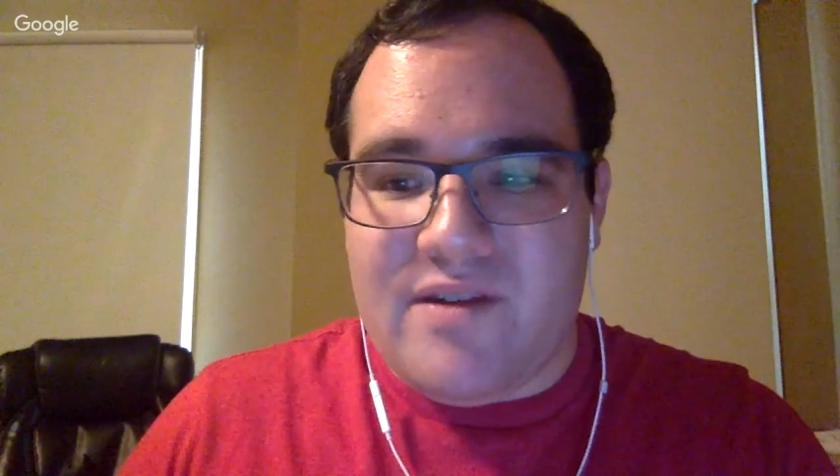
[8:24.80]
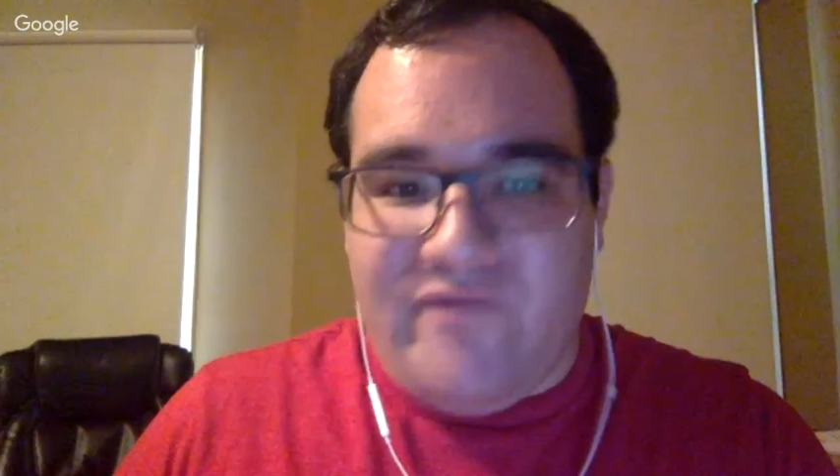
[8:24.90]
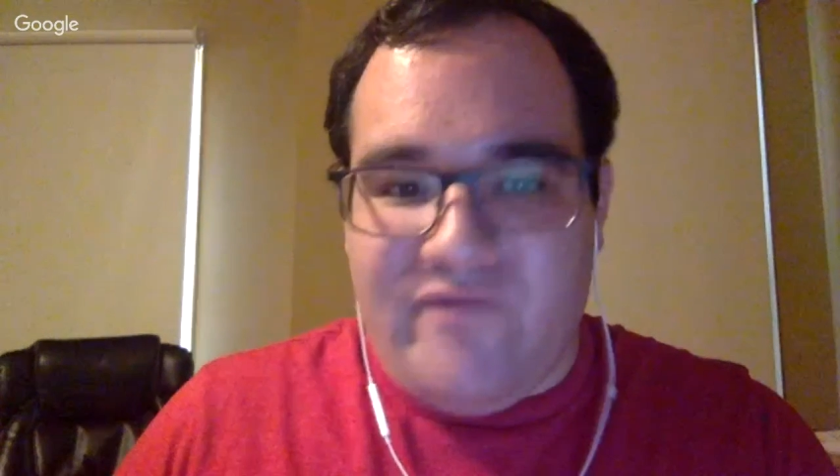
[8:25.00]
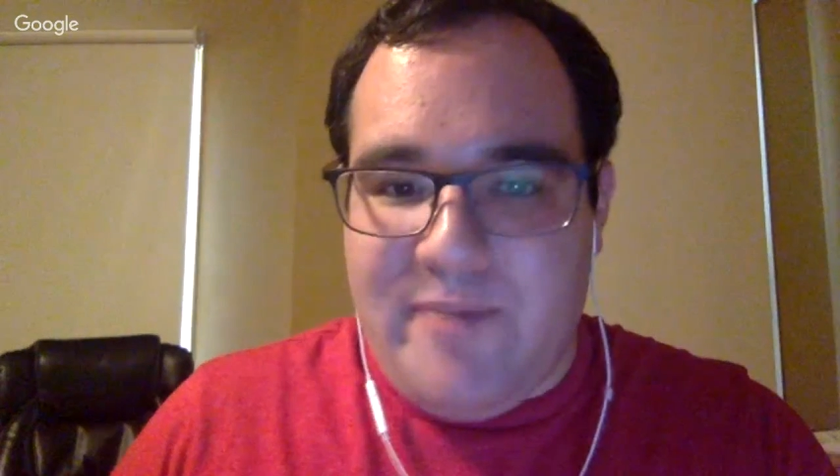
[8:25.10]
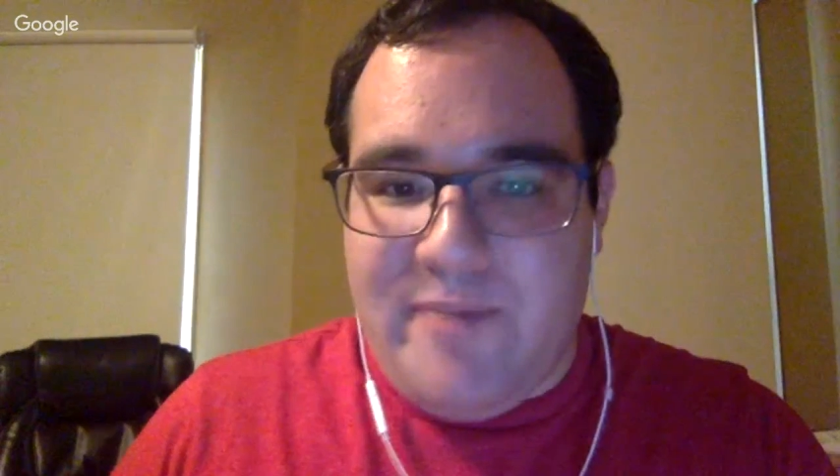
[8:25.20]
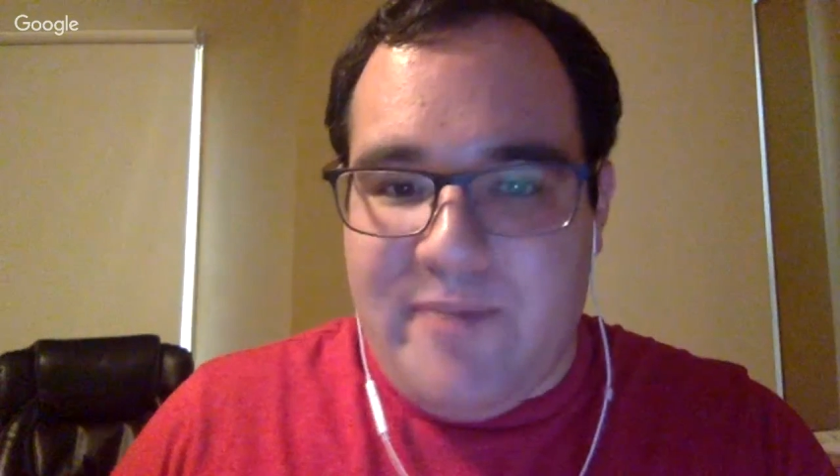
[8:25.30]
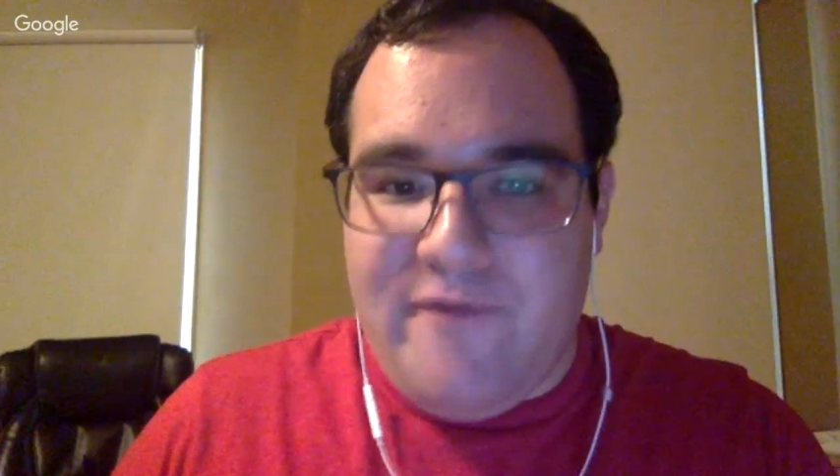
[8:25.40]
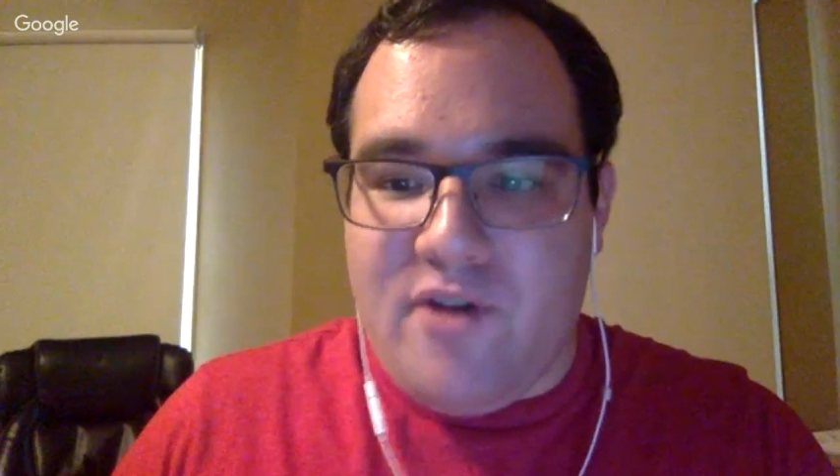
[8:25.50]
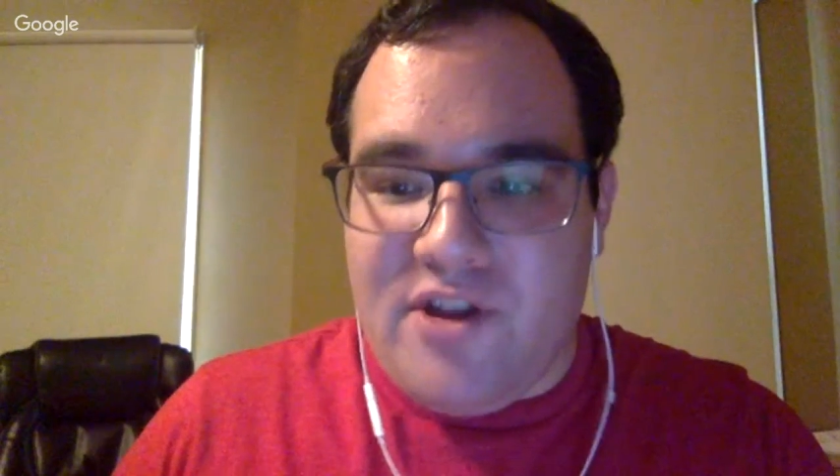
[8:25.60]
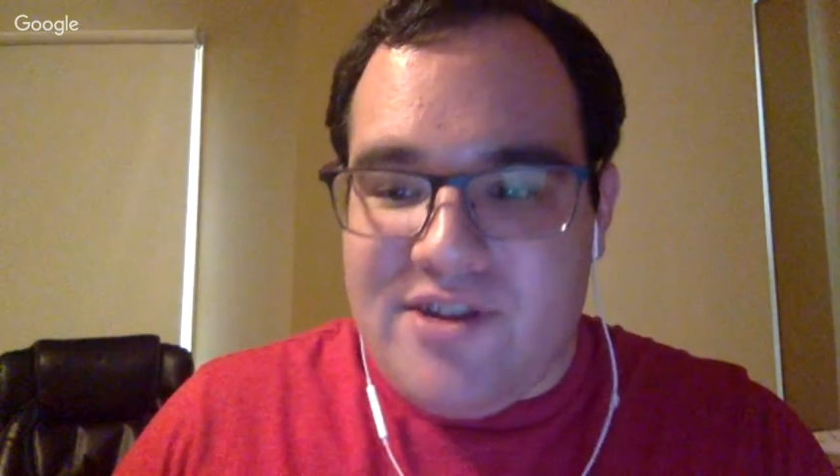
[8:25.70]
it be
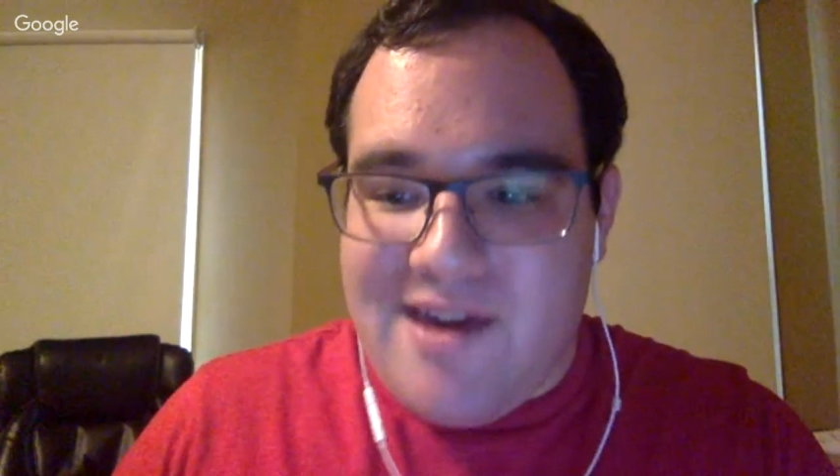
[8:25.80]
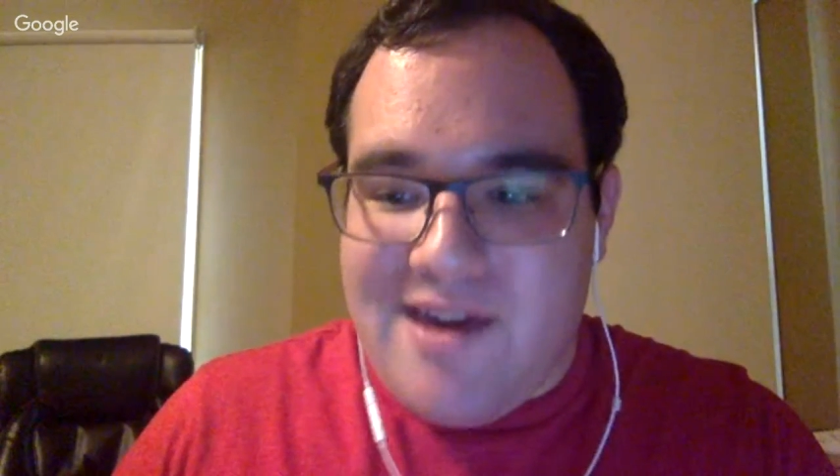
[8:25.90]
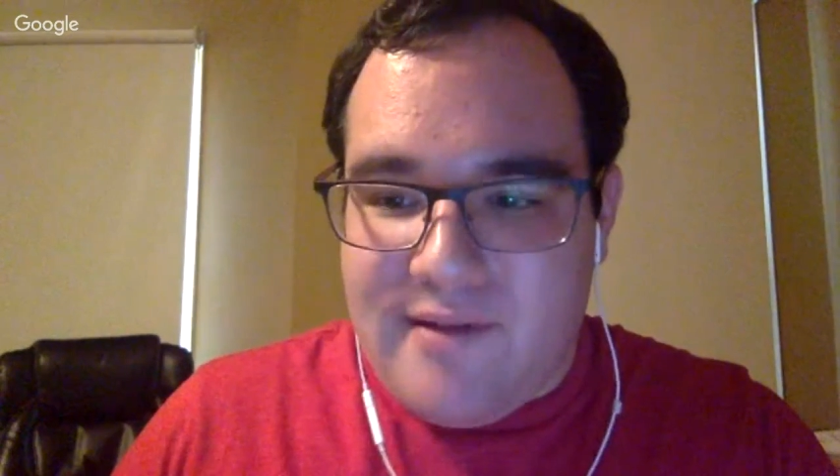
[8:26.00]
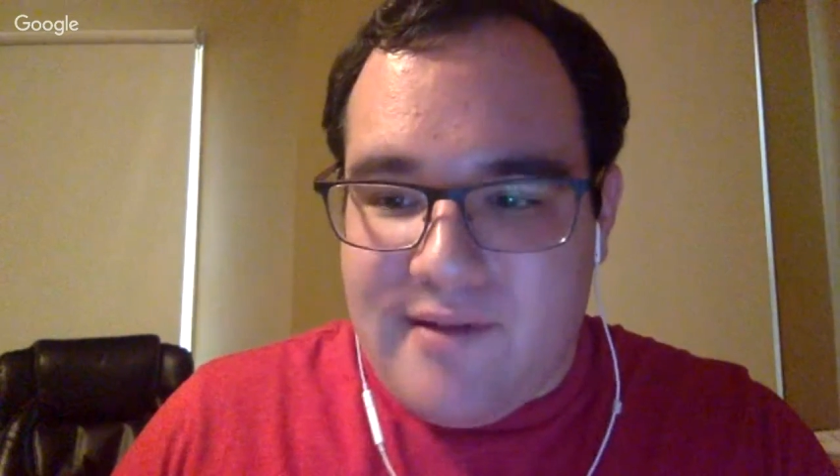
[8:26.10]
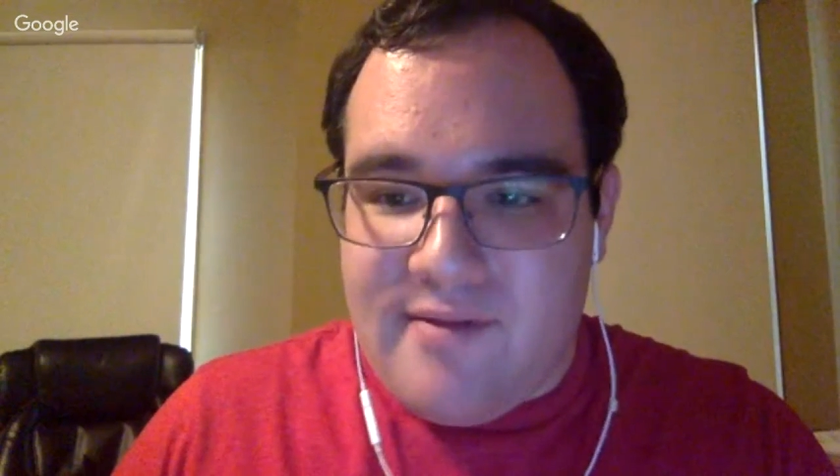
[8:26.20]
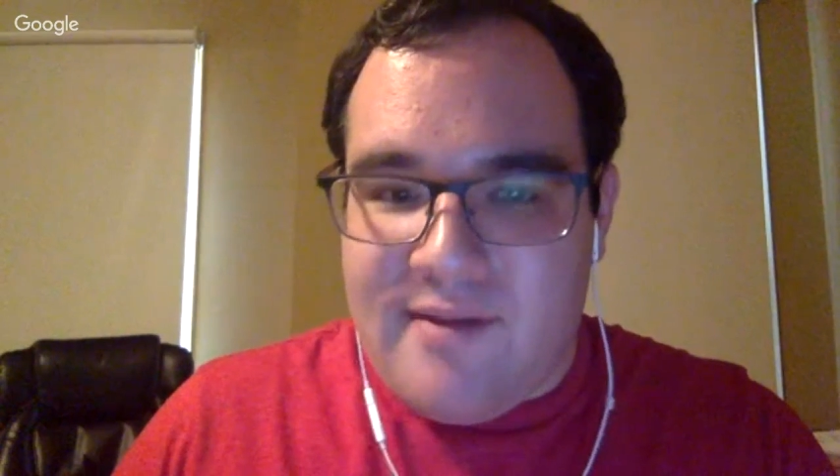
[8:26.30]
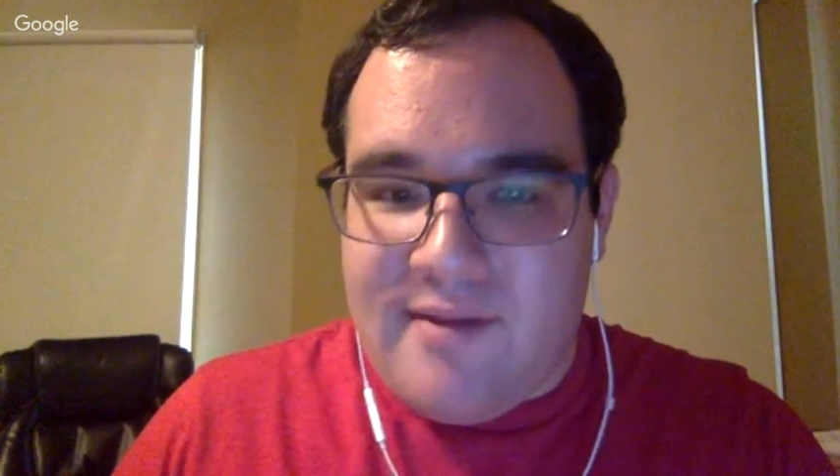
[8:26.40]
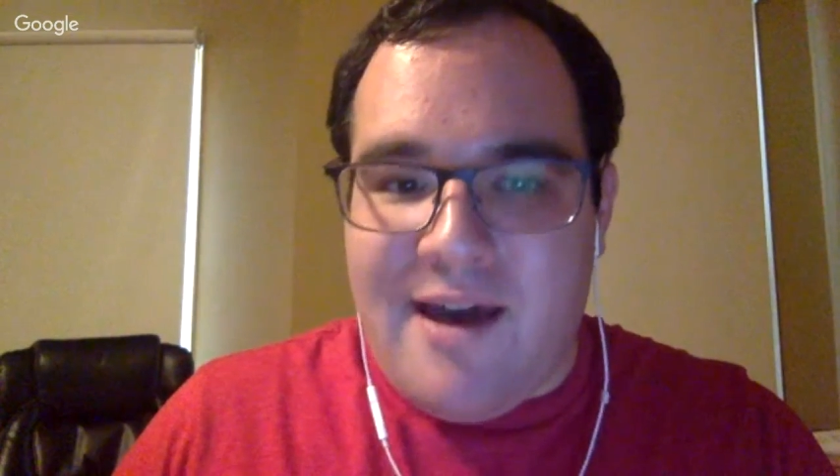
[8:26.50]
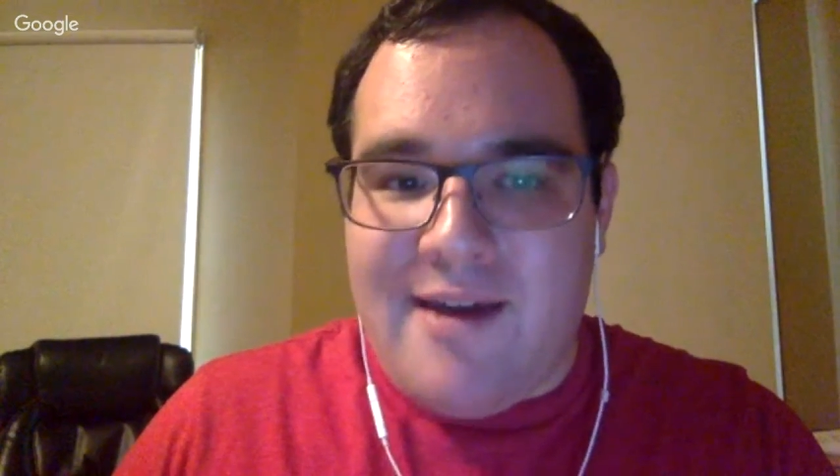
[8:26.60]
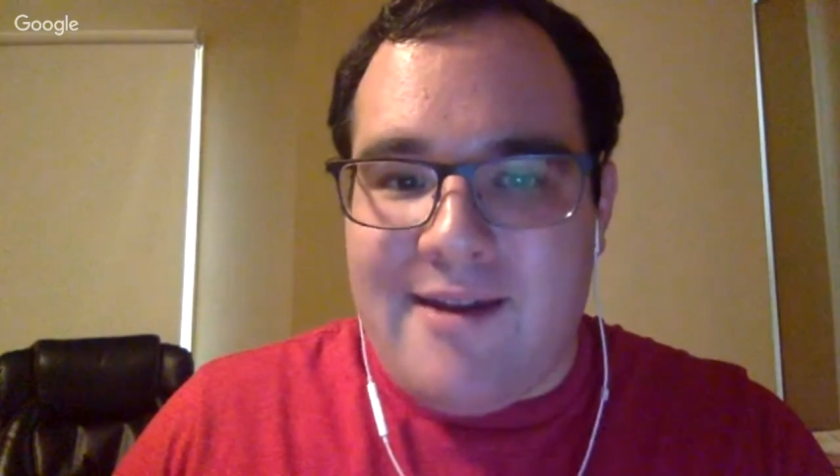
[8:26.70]
former contestants and
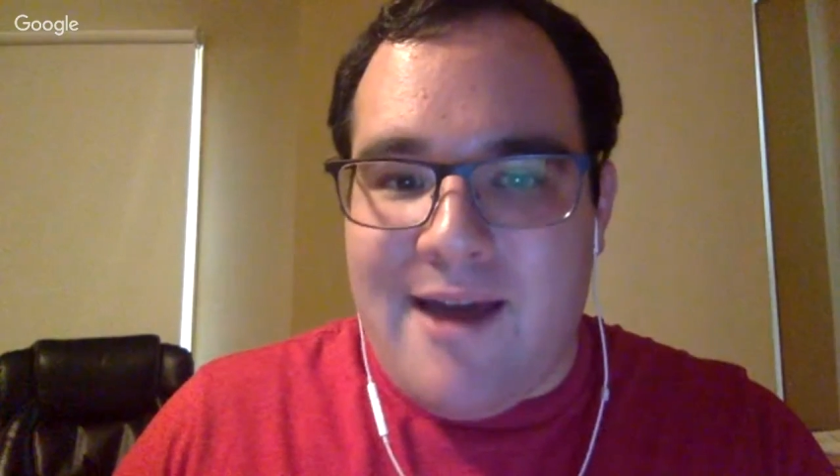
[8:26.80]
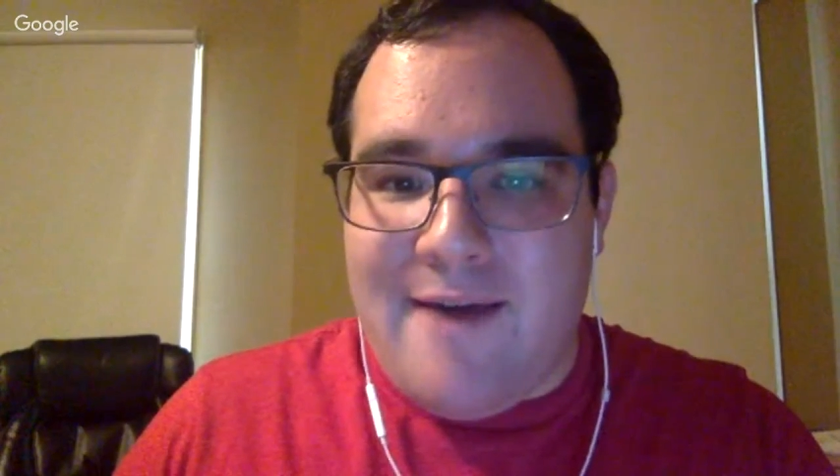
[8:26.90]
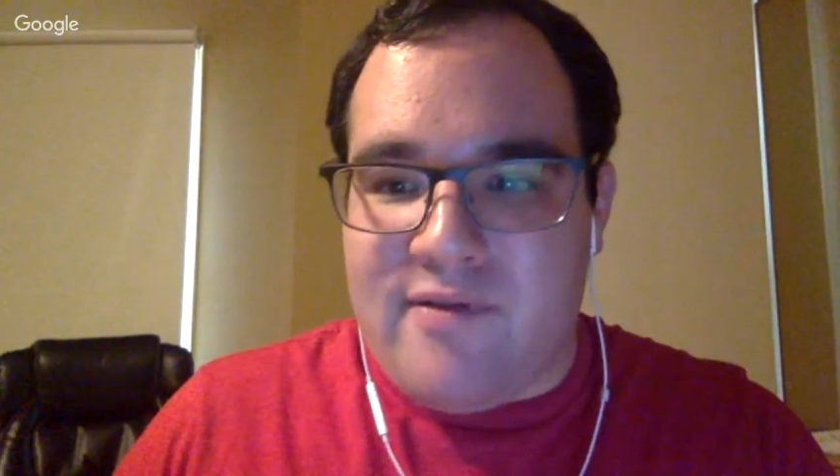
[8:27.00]
not have